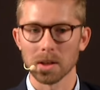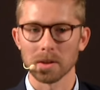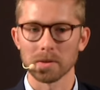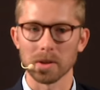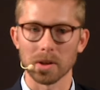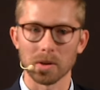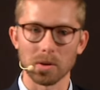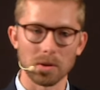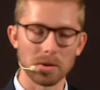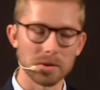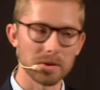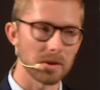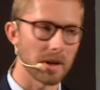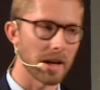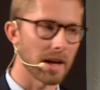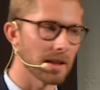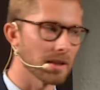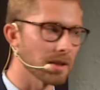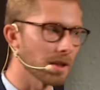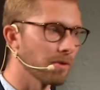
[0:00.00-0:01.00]
They're also
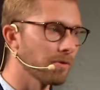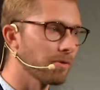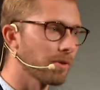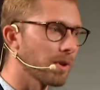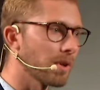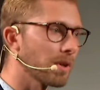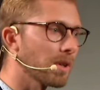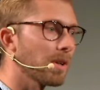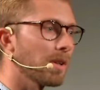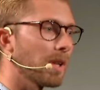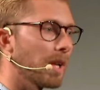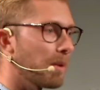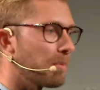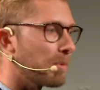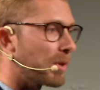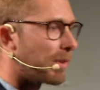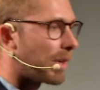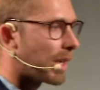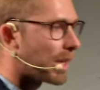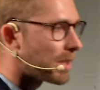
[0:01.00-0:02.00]
asking for
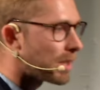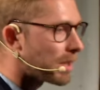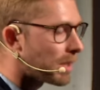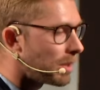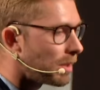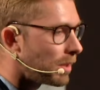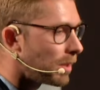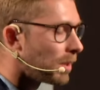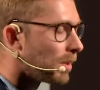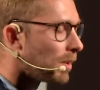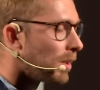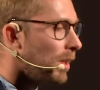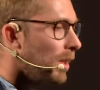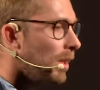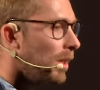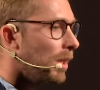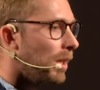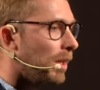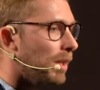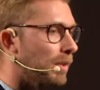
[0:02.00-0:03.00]
collaboration,
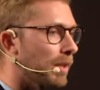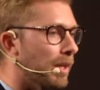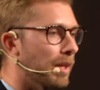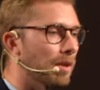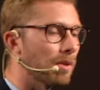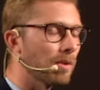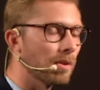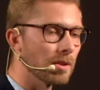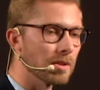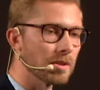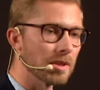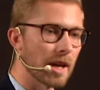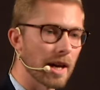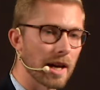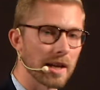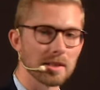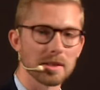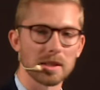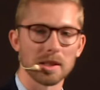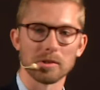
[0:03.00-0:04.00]
and they're also
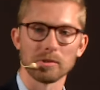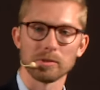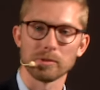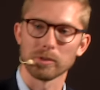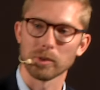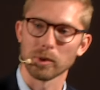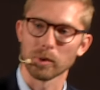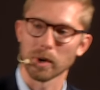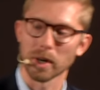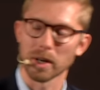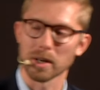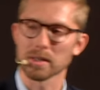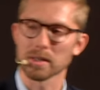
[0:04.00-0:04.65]
asking for